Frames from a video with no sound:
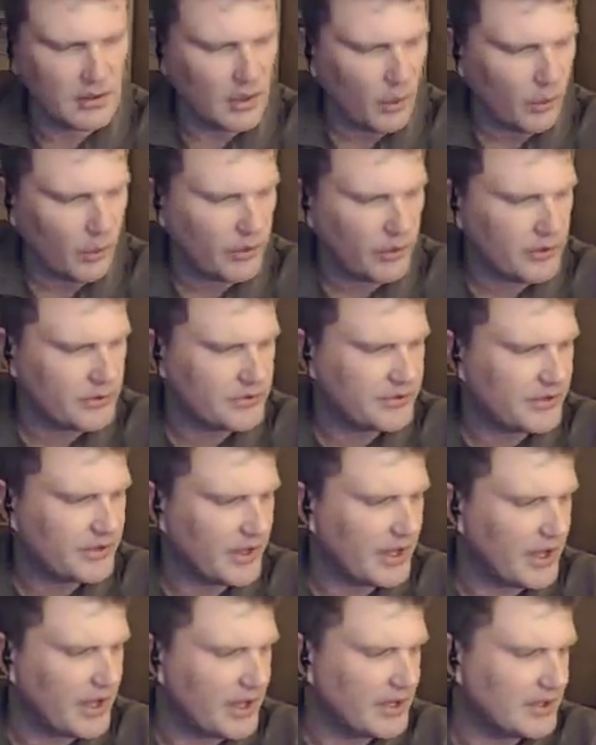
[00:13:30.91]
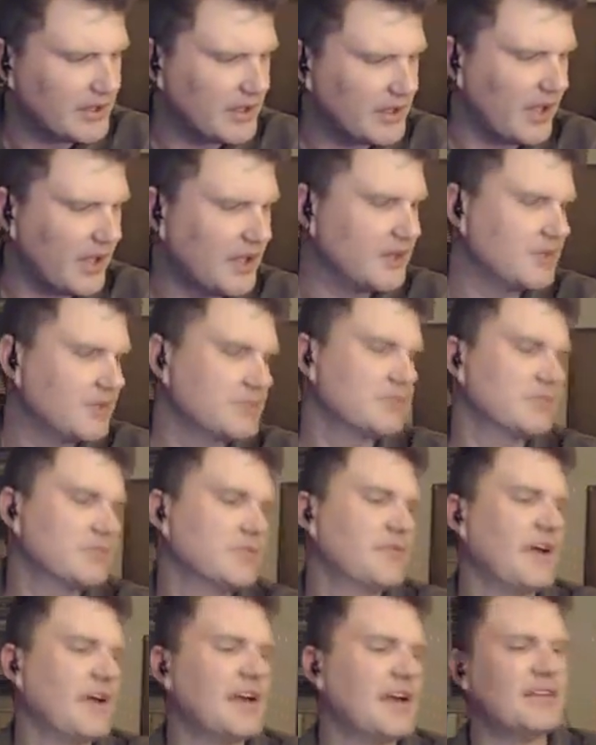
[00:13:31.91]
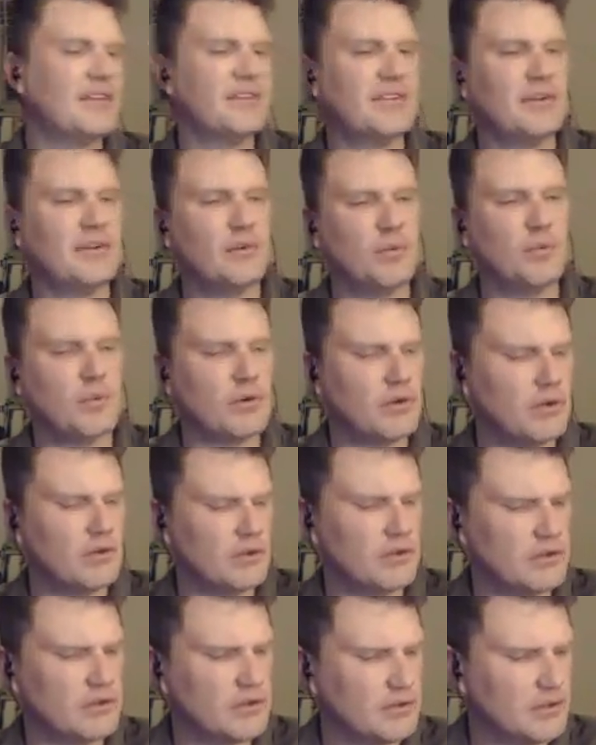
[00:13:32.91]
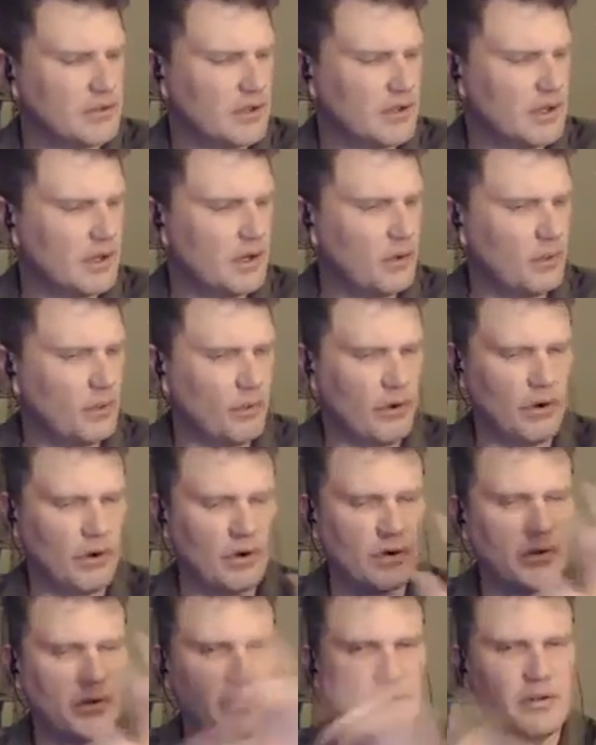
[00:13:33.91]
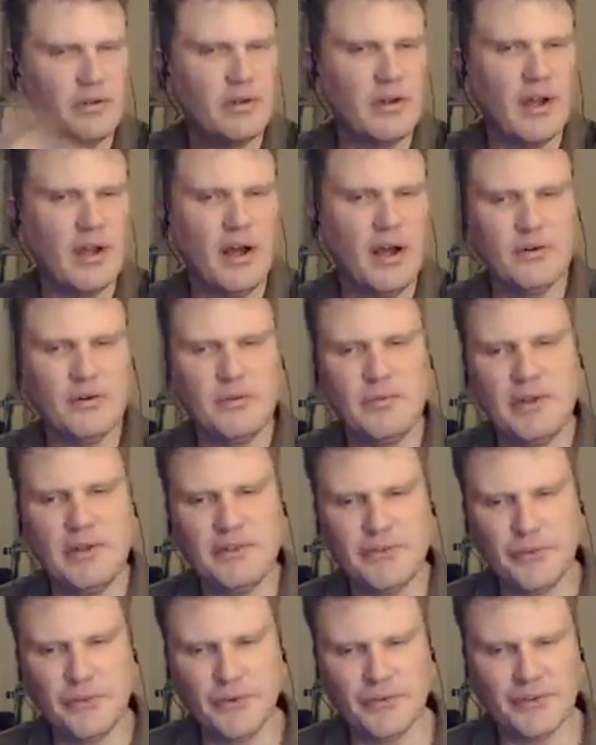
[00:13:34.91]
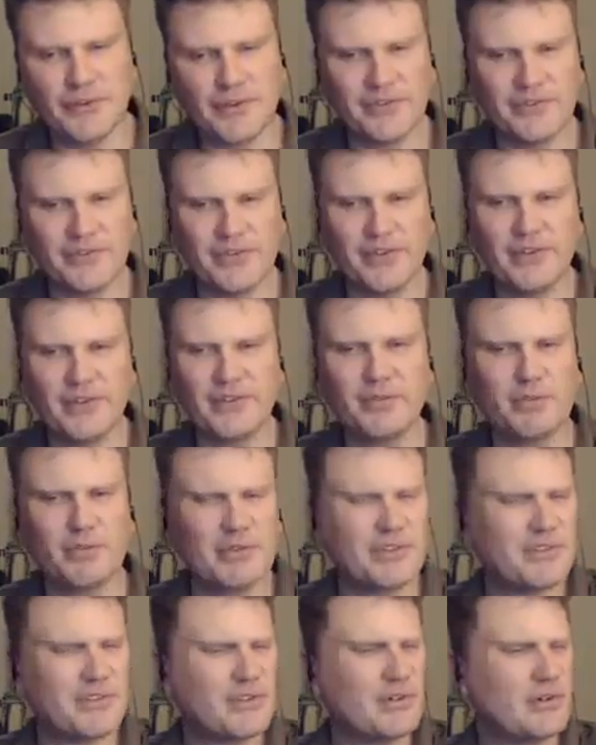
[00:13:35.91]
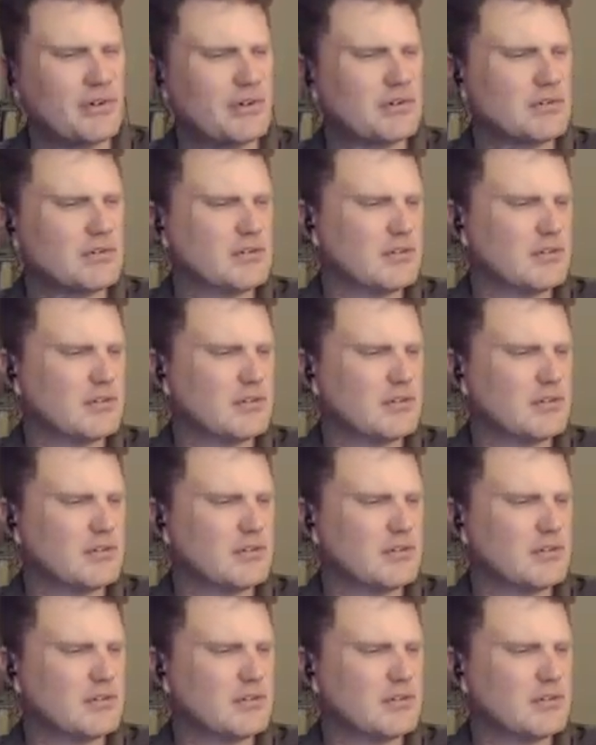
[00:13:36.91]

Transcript: Where you say a fantasy world where elementals exist, but still